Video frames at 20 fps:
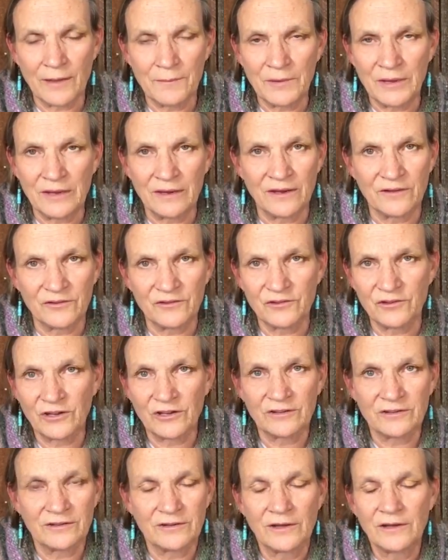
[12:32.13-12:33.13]
I mean, it's
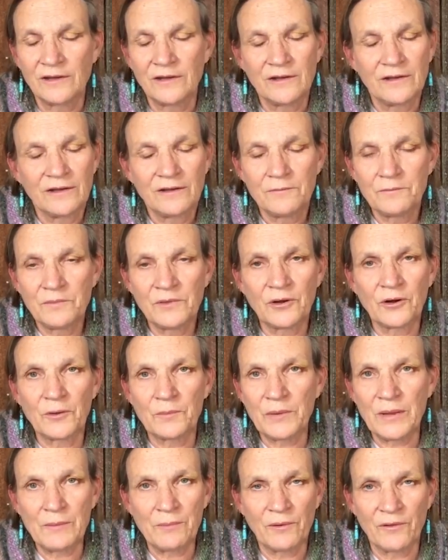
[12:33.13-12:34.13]
just, there
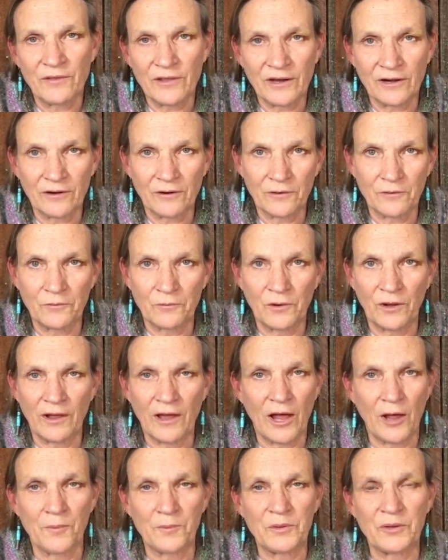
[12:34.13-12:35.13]
are people that will
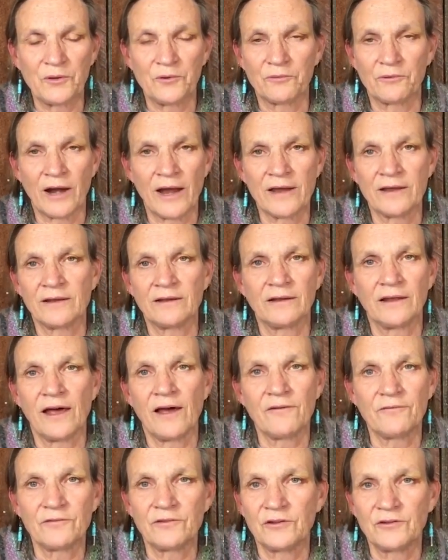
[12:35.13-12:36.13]
help you right and
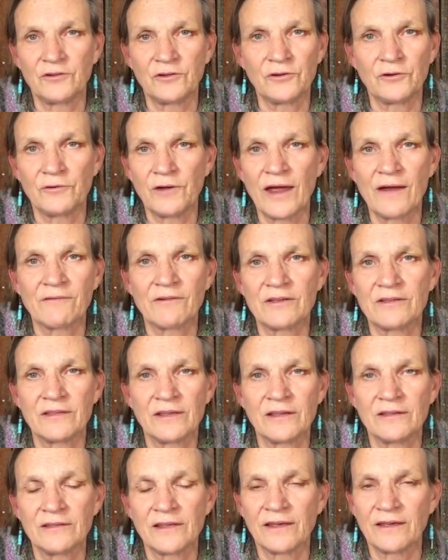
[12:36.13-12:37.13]
left to do
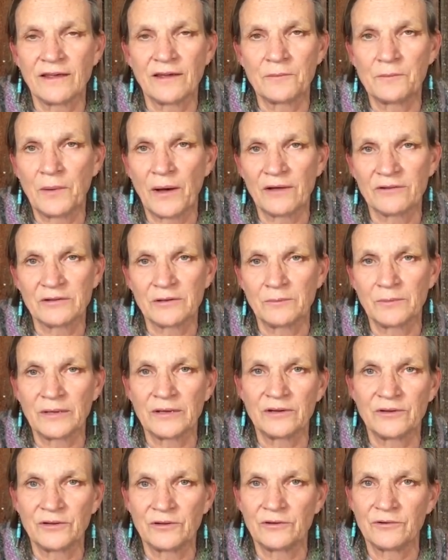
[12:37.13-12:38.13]
everything they can
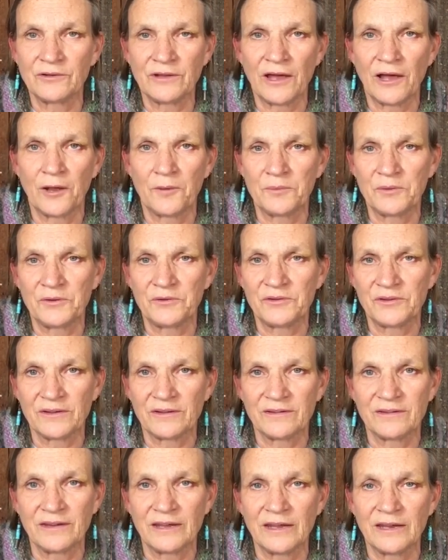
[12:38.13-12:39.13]
possibly do to help you
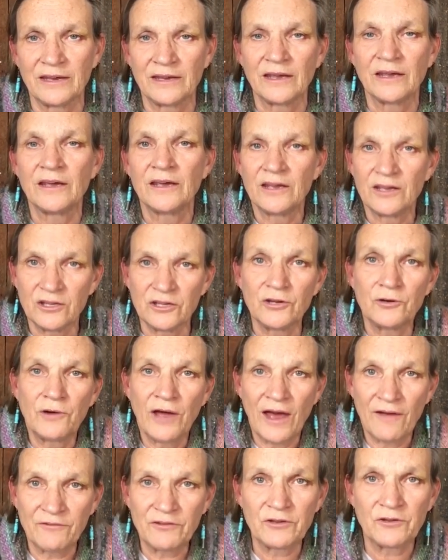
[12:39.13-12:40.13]
succeed. You
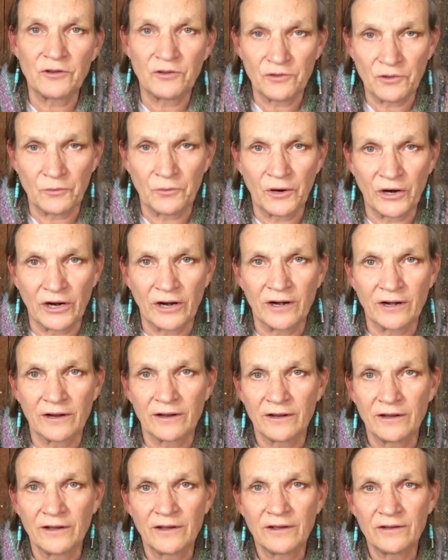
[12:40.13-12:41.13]
have to do the
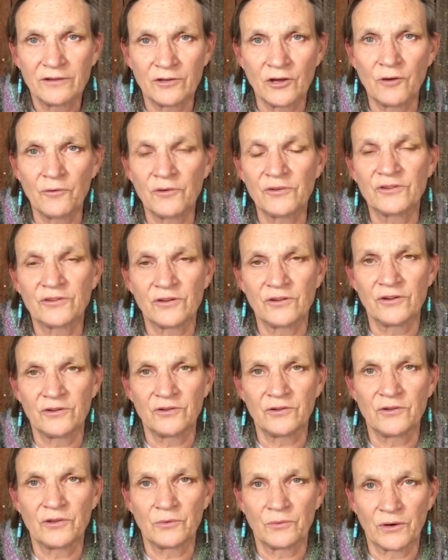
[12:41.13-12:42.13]
work. No one's going to
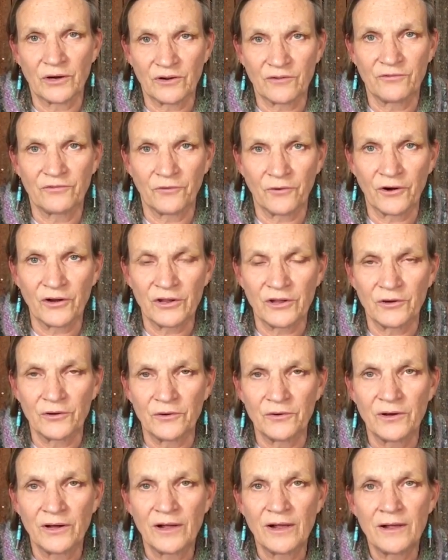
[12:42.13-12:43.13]
do the work for
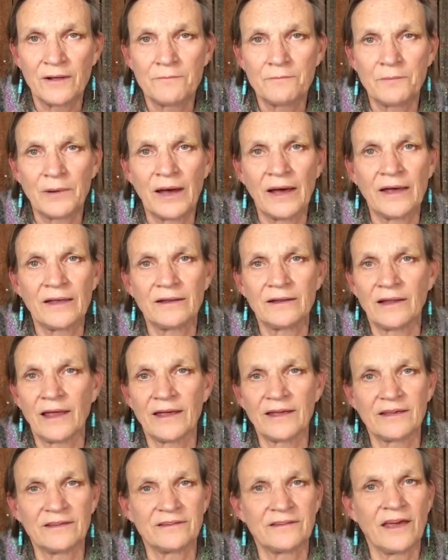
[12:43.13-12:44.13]
you. But
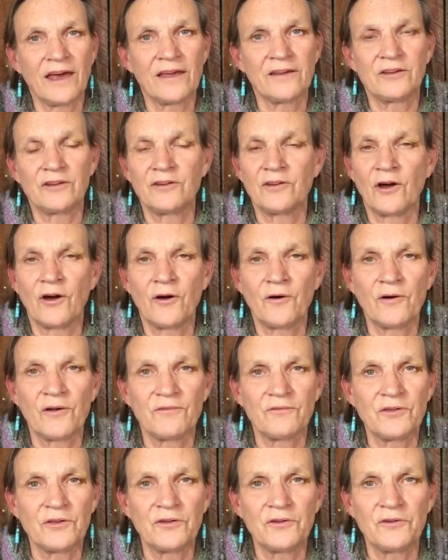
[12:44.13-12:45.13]
like I said,
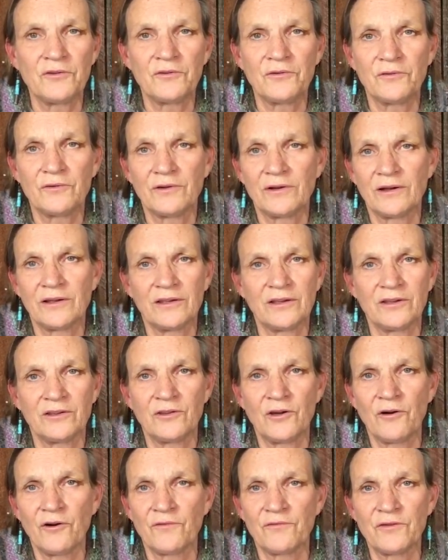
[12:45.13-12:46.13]
if you
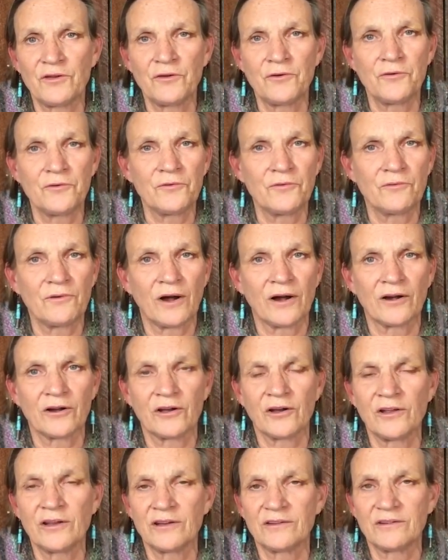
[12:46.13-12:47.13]
are
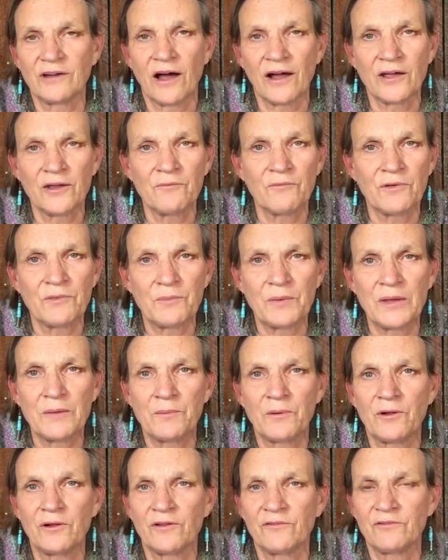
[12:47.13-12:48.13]
good at talking with
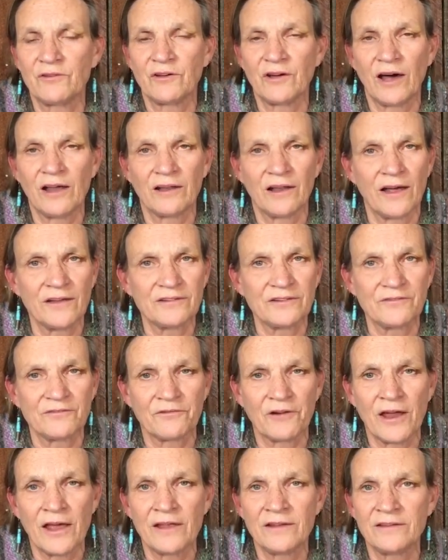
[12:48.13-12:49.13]
people, if you've got lots of
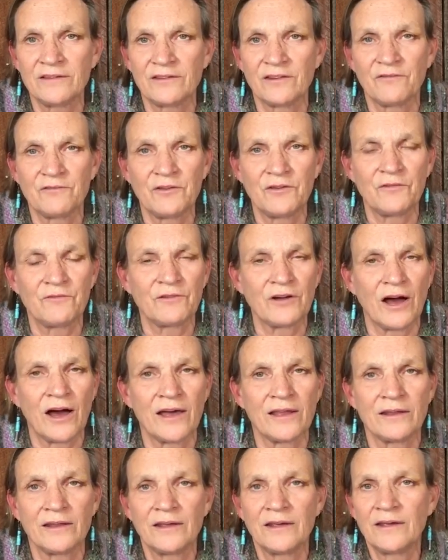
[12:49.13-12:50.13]
friends, if you've
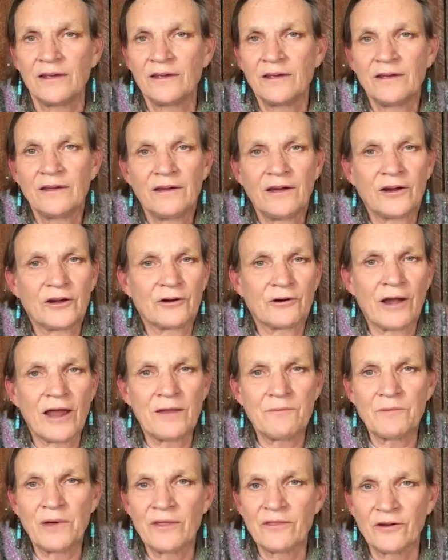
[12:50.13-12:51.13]
got a
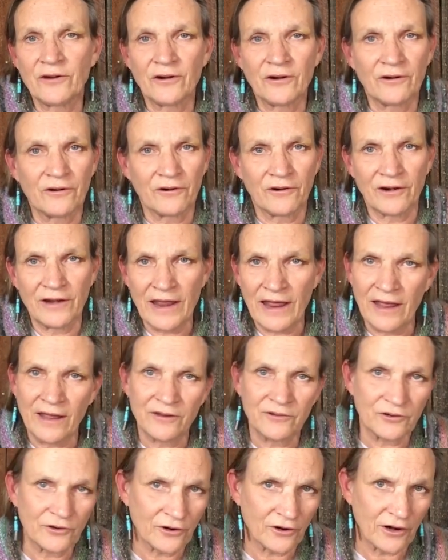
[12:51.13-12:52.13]
grandmother or an
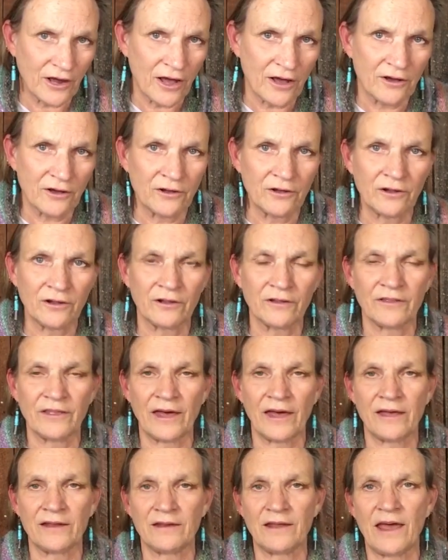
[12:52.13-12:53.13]
aunt or an uncle
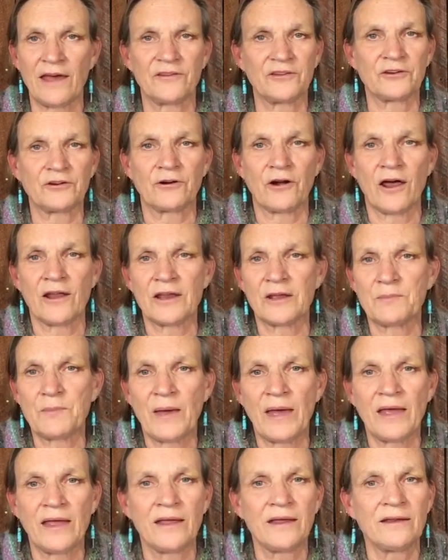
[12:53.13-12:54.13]
that has chronic
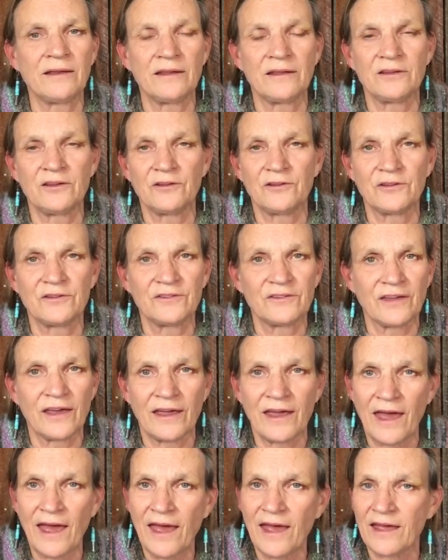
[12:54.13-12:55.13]
pain, and you can
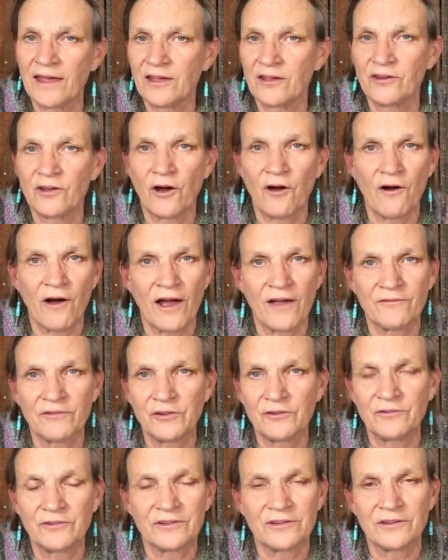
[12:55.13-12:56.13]
say, hey, I'm
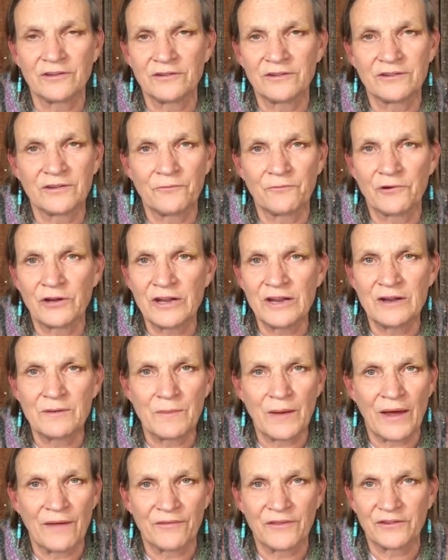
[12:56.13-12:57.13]
doing some reading
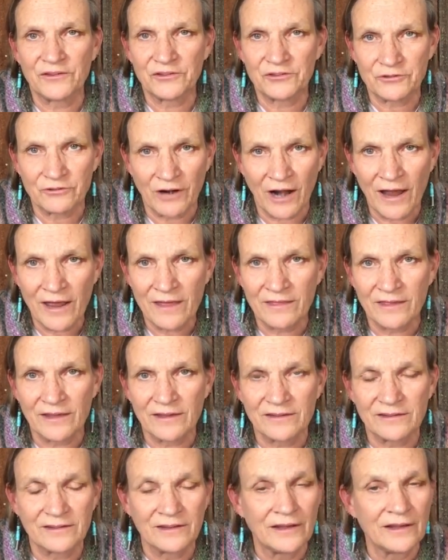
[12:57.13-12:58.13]
about this, try
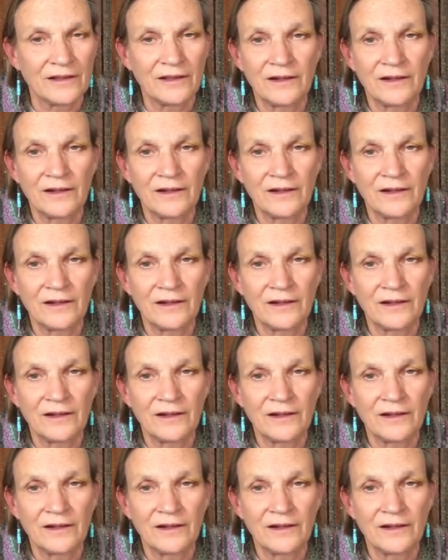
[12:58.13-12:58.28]
this.